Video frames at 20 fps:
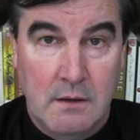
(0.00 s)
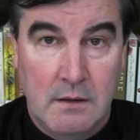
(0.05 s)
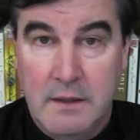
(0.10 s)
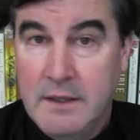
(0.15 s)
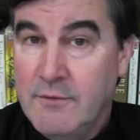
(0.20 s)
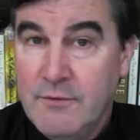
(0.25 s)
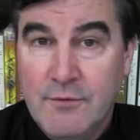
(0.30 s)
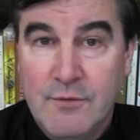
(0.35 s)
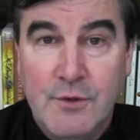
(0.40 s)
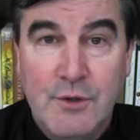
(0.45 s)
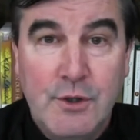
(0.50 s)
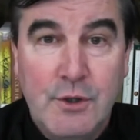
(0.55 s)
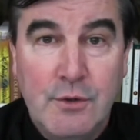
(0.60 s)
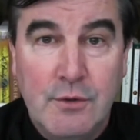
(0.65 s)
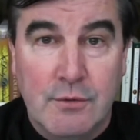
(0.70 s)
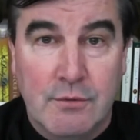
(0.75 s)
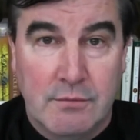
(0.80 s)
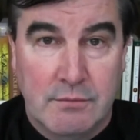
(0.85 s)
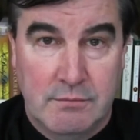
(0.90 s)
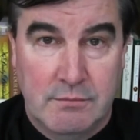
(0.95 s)
live for
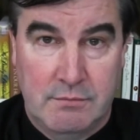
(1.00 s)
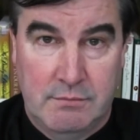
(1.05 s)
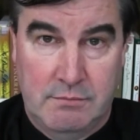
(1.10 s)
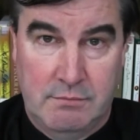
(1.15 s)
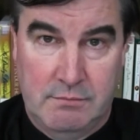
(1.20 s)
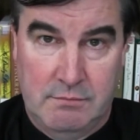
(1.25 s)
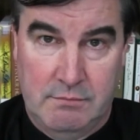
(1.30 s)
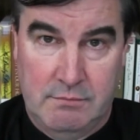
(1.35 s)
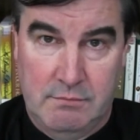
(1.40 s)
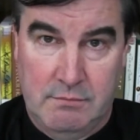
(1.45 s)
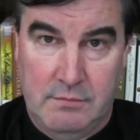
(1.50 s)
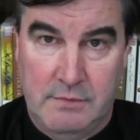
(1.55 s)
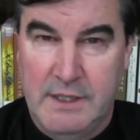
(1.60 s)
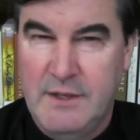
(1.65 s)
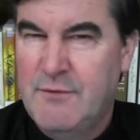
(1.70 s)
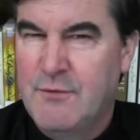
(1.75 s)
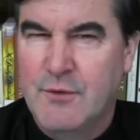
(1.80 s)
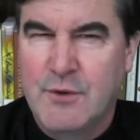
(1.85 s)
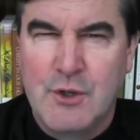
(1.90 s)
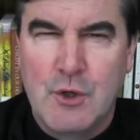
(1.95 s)
you,
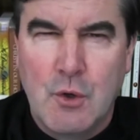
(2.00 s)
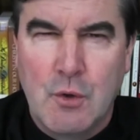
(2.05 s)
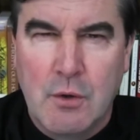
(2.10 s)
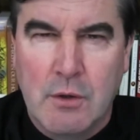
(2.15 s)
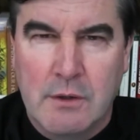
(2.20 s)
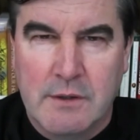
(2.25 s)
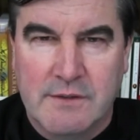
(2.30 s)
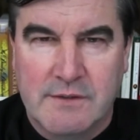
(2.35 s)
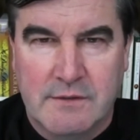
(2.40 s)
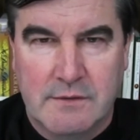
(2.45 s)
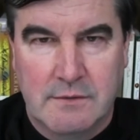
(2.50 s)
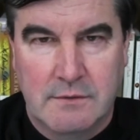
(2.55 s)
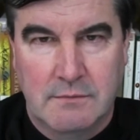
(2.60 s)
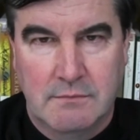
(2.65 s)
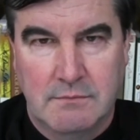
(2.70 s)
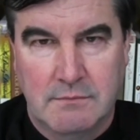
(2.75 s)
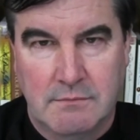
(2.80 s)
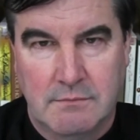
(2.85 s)
live for yours.